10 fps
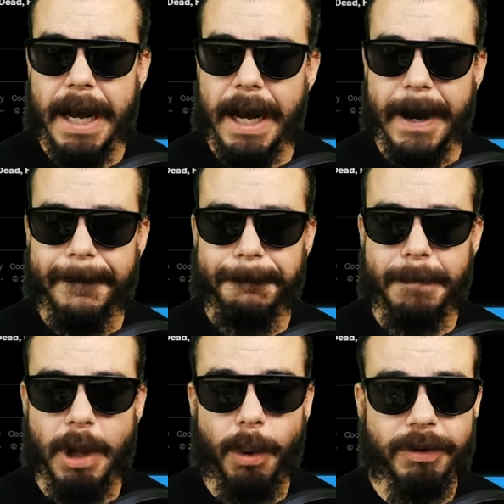
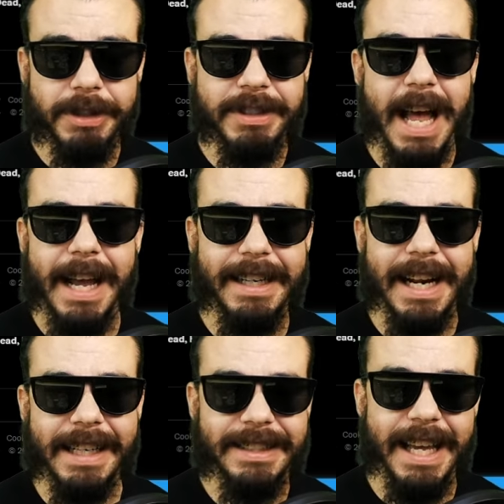There was a sign that
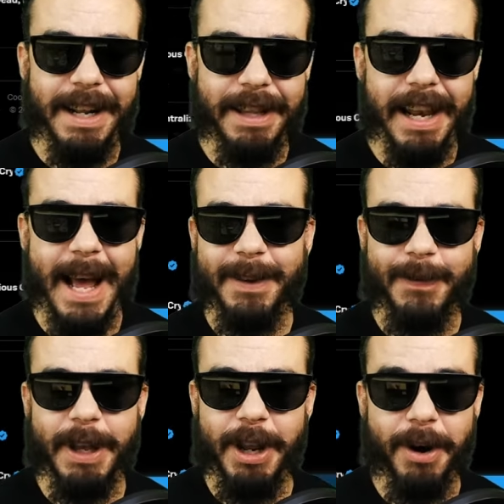I said in the last
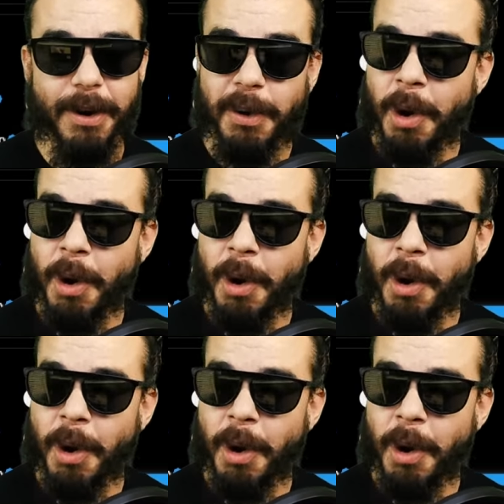video.